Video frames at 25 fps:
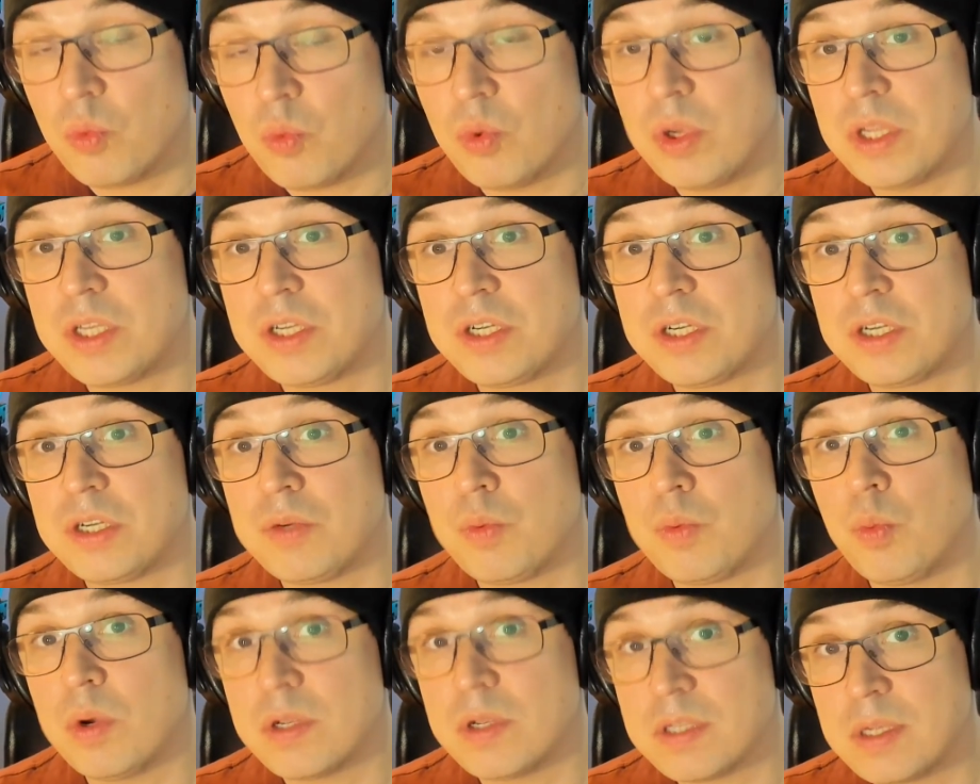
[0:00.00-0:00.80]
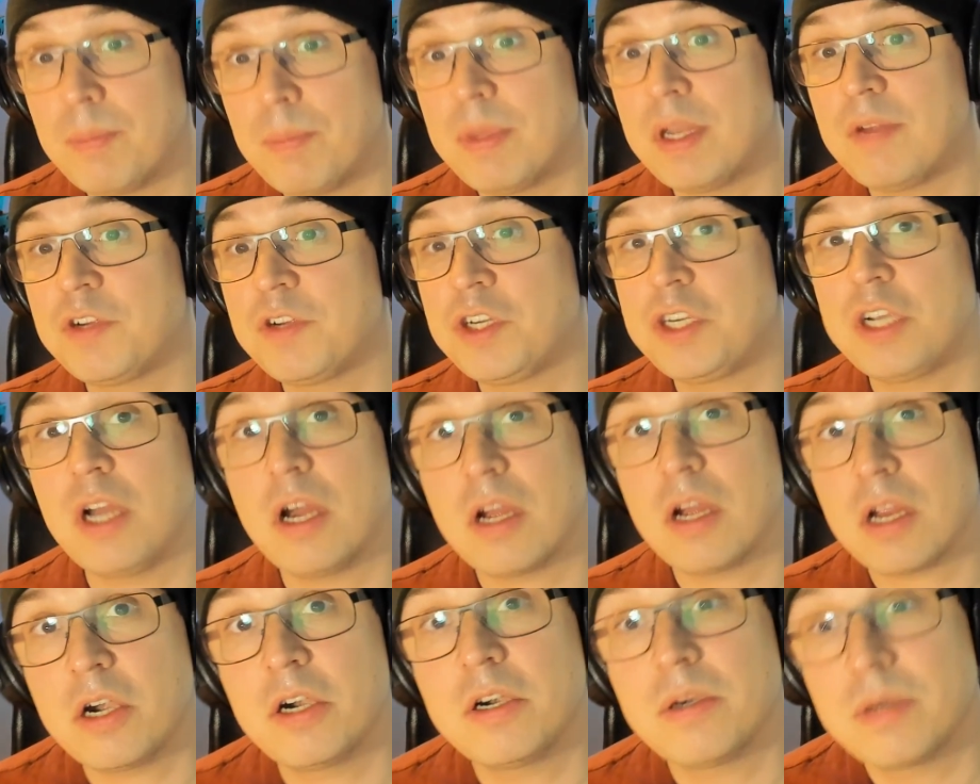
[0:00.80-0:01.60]
which was a bit of a
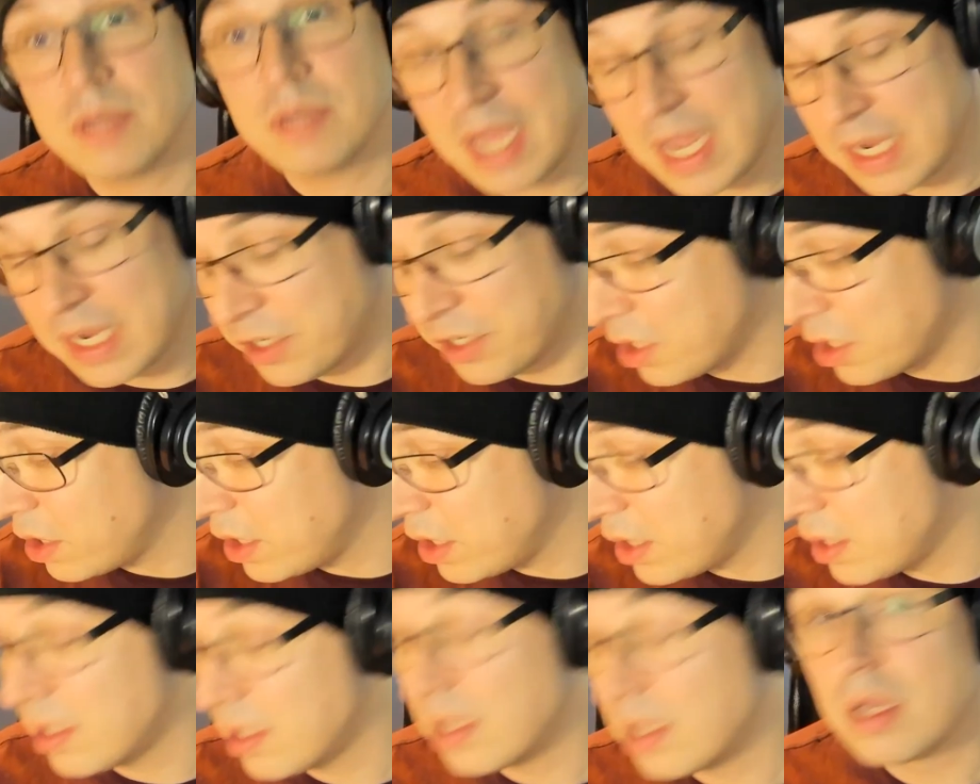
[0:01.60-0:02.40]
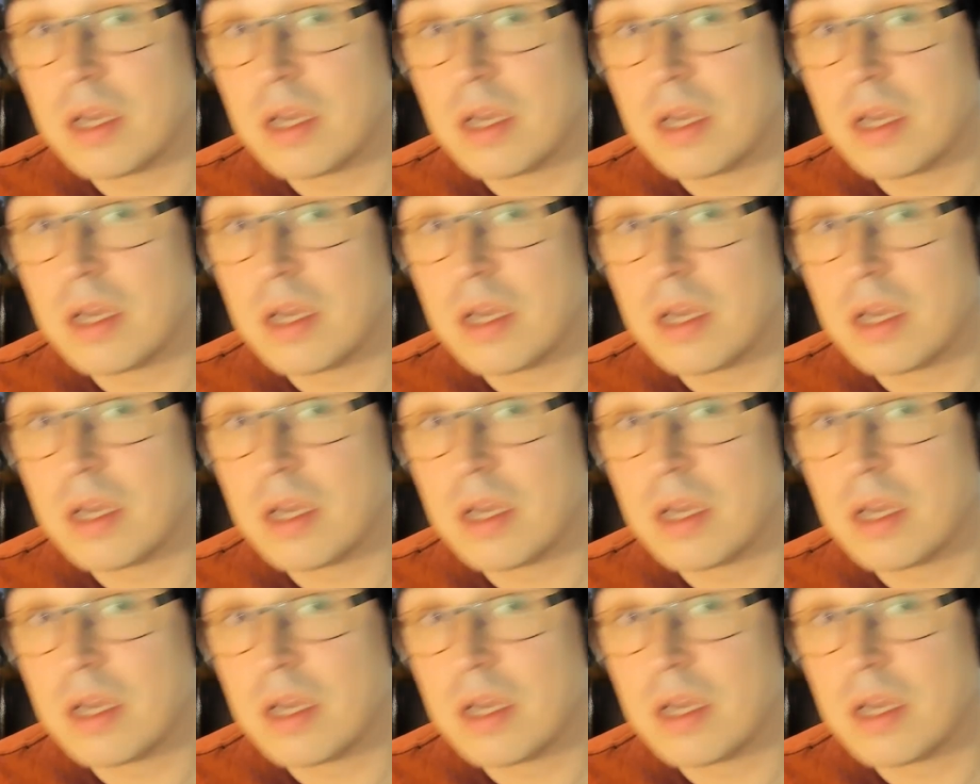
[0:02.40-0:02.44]
shocker actually,